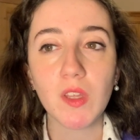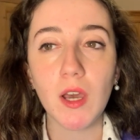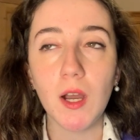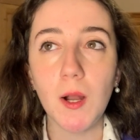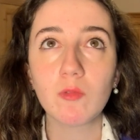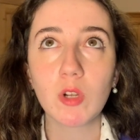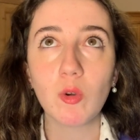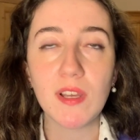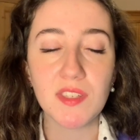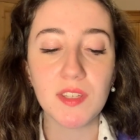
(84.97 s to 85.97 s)

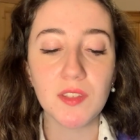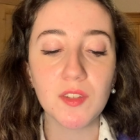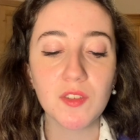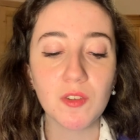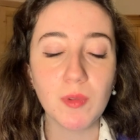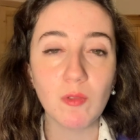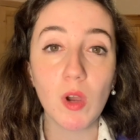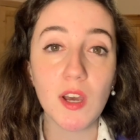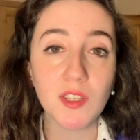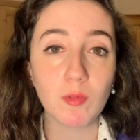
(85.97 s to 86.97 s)
requested to be
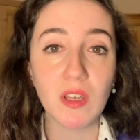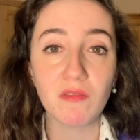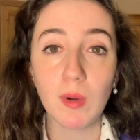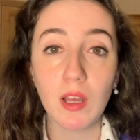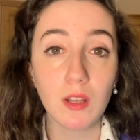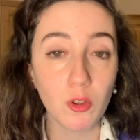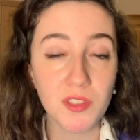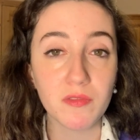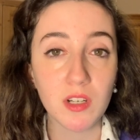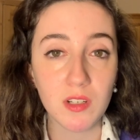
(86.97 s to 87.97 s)
worked with by a
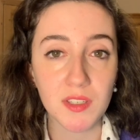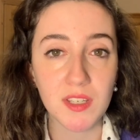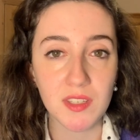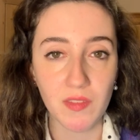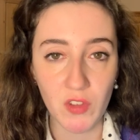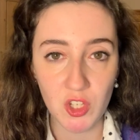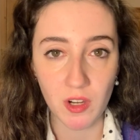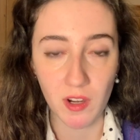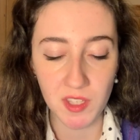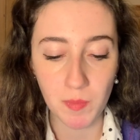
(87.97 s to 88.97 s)
lot of artists in the
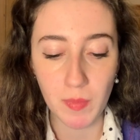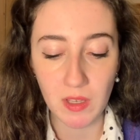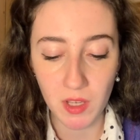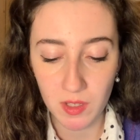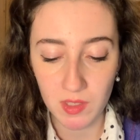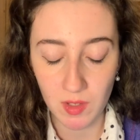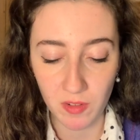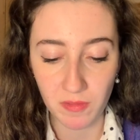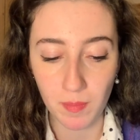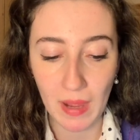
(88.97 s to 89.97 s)
charts because
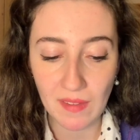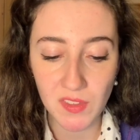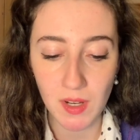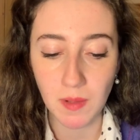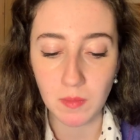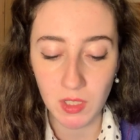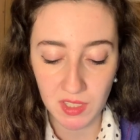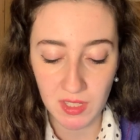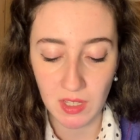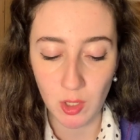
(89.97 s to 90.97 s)
of bands like
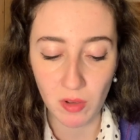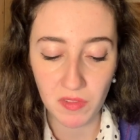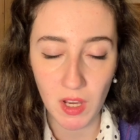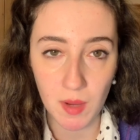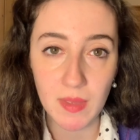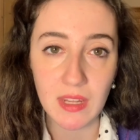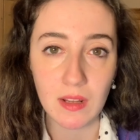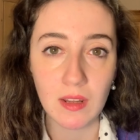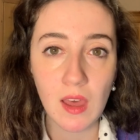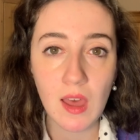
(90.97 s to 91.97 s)
Måneskin, who have come
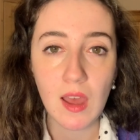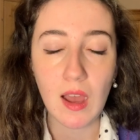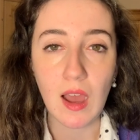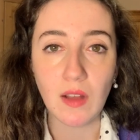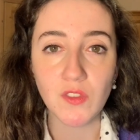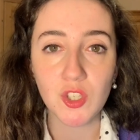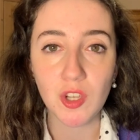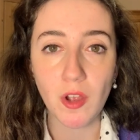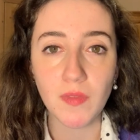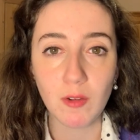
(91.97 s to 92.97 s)
in and
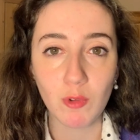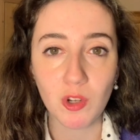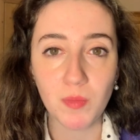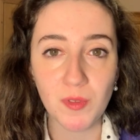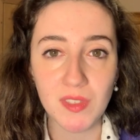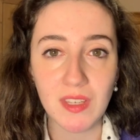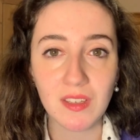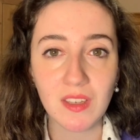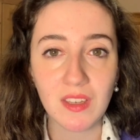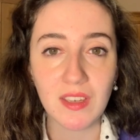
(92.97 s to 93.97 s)
shown that rock
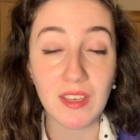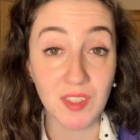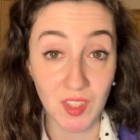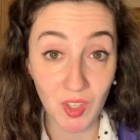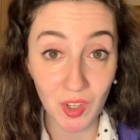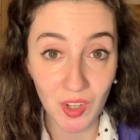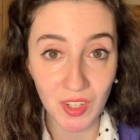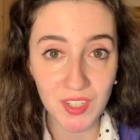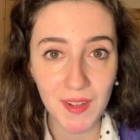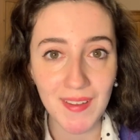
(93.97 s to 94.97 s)
music is
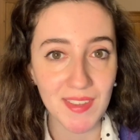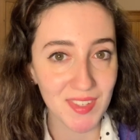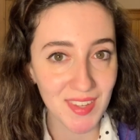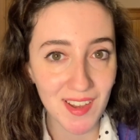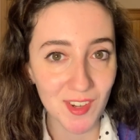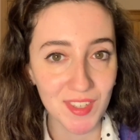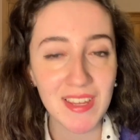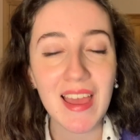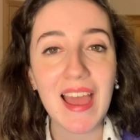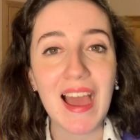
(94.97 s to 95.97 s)
good, it sells,
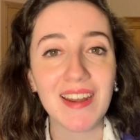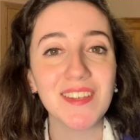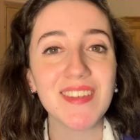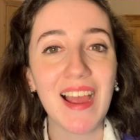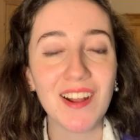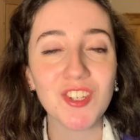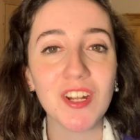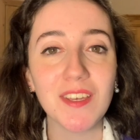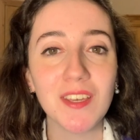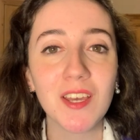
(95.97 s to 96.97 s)
and it's
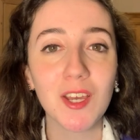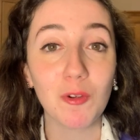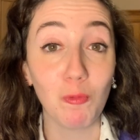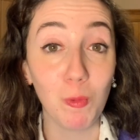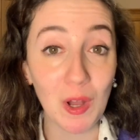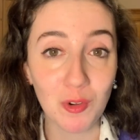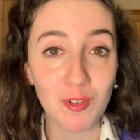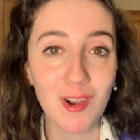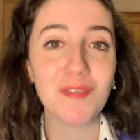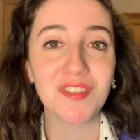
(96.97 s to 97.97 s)
actually well
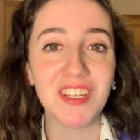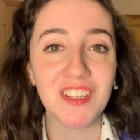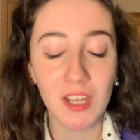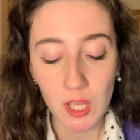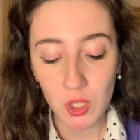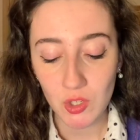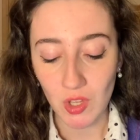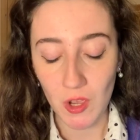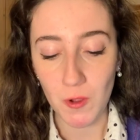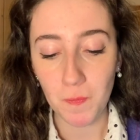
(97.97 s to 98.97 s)
crafted.
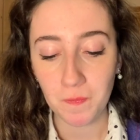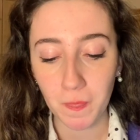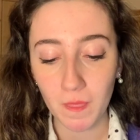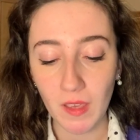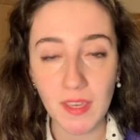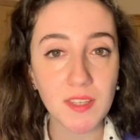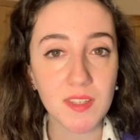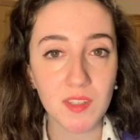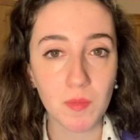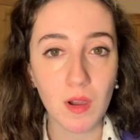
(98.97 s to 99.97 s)
So he's
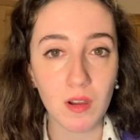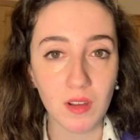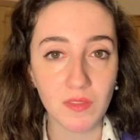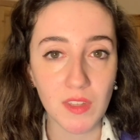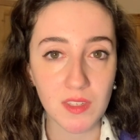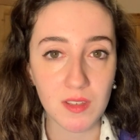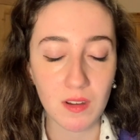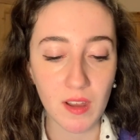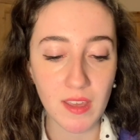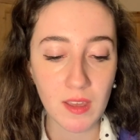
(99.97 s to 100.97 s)
in demand, this
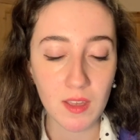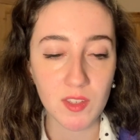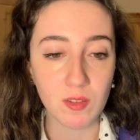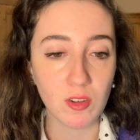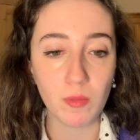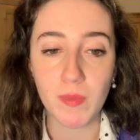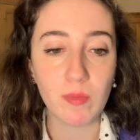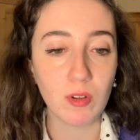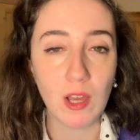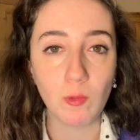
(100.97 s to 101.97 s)
guy. So you've got
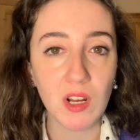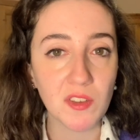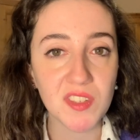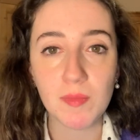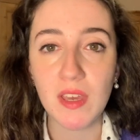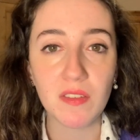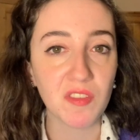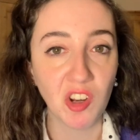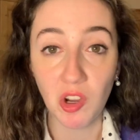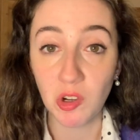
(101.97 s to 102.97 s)
people like Willow Smith
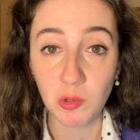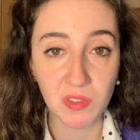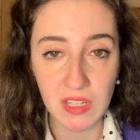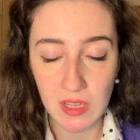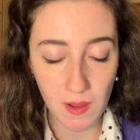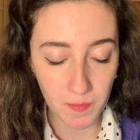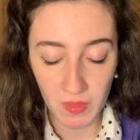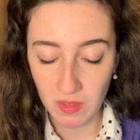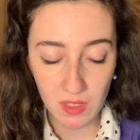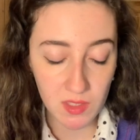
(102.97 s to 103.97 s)
and Halsey. I
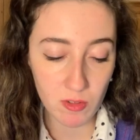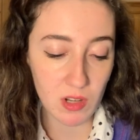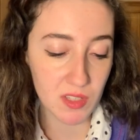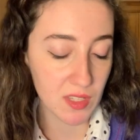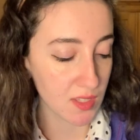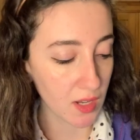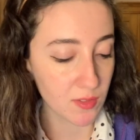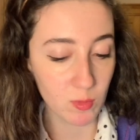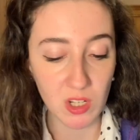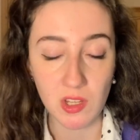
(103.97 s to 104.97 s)
mean, these are artists that I
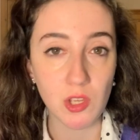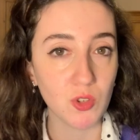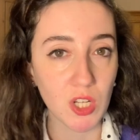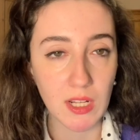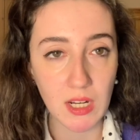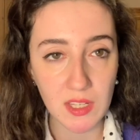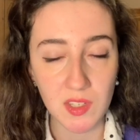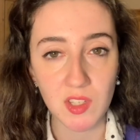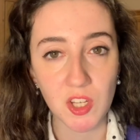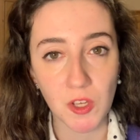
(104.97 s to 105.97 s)
wouldn't usually
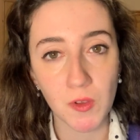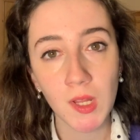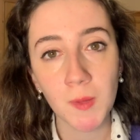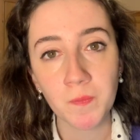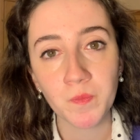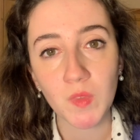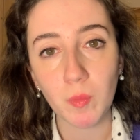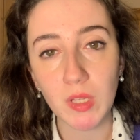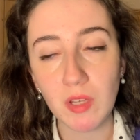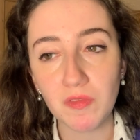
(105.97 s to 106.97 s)
listen to,
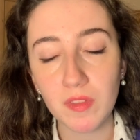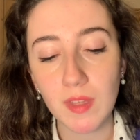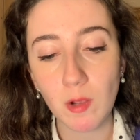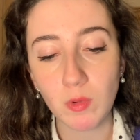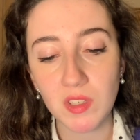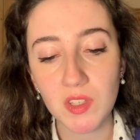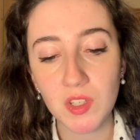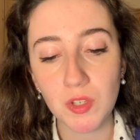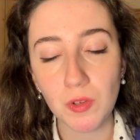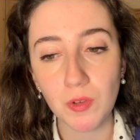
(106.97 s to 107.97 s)
but if there was
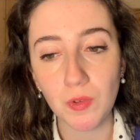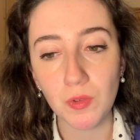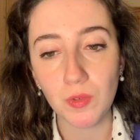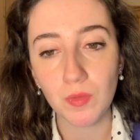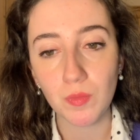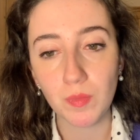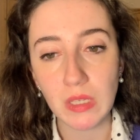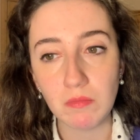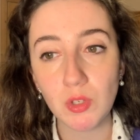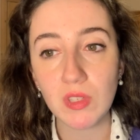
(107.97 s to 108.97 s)
to
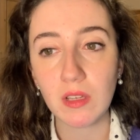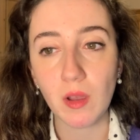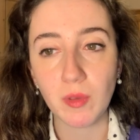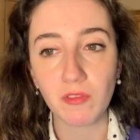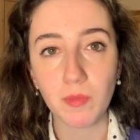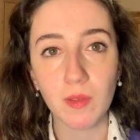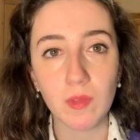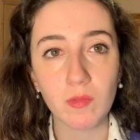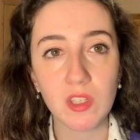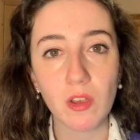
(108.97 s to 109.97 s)
be music coming from them
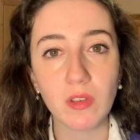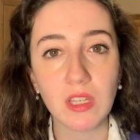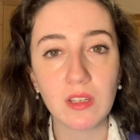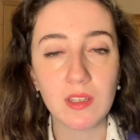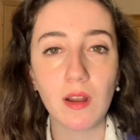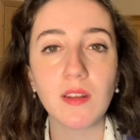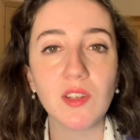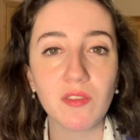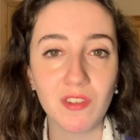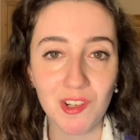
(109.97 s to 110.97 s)
that was going in a slightly
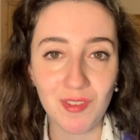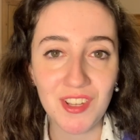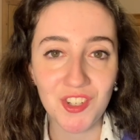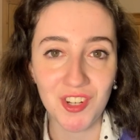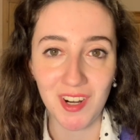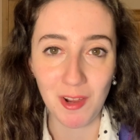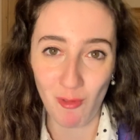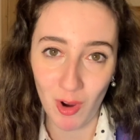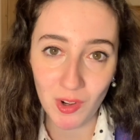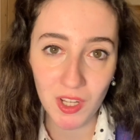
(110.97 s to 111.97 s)
different direction like
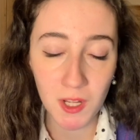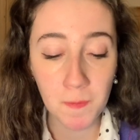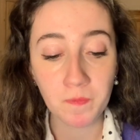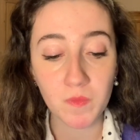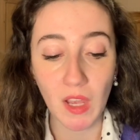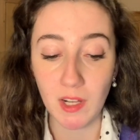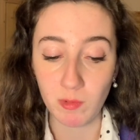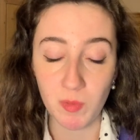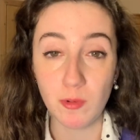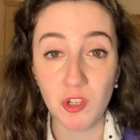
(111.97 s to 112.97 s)
rock, and it
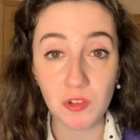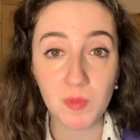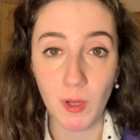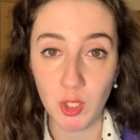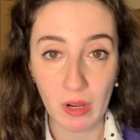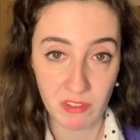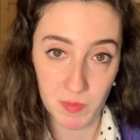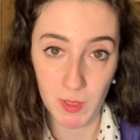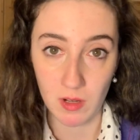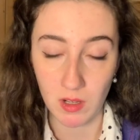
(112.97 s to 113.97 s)
was produced by Travis
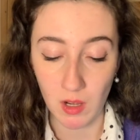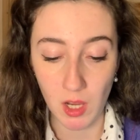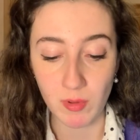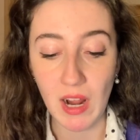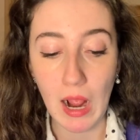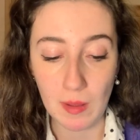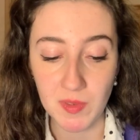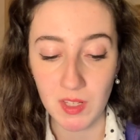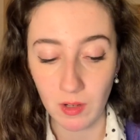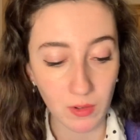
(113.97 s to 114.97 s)
Barker, I would
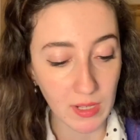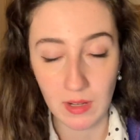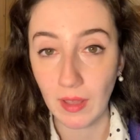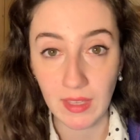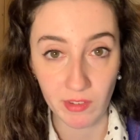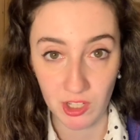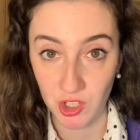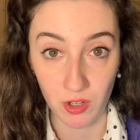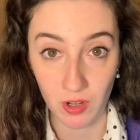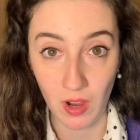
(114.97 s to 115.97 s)
absolutely like give it a
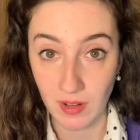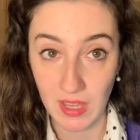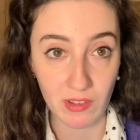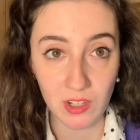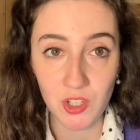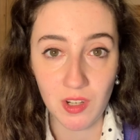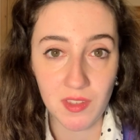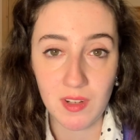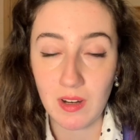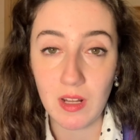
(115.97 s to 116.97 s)
shot. I'd give it a
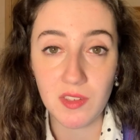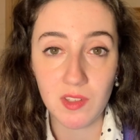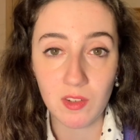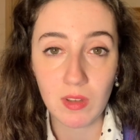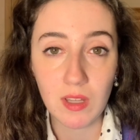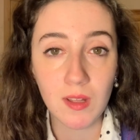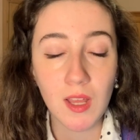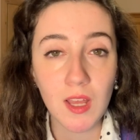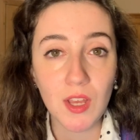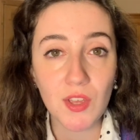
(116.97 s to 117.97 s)
chance and I'd listen to it.
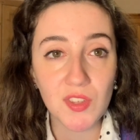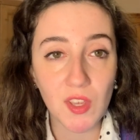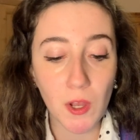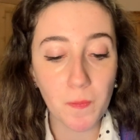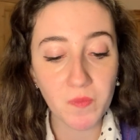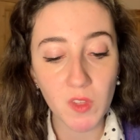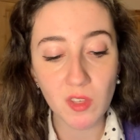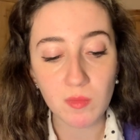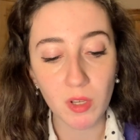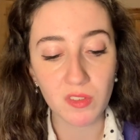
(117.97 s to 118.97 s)
So
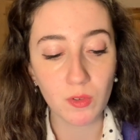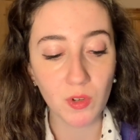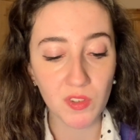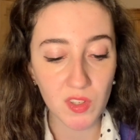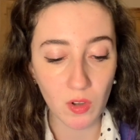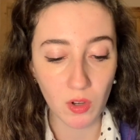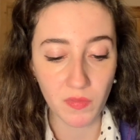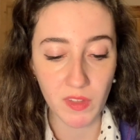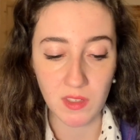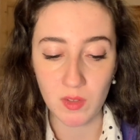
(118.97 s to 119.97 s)
those are my thoughts
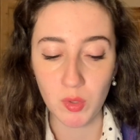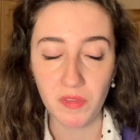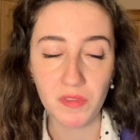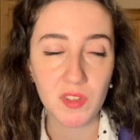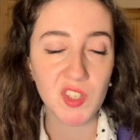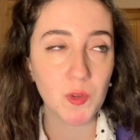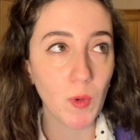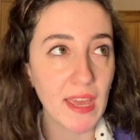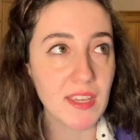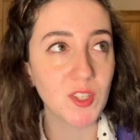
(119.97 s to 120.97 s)
on this sort of
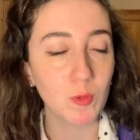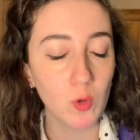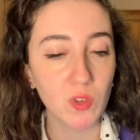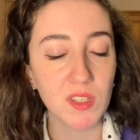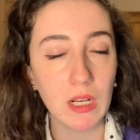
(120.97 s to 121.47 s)
sway towards a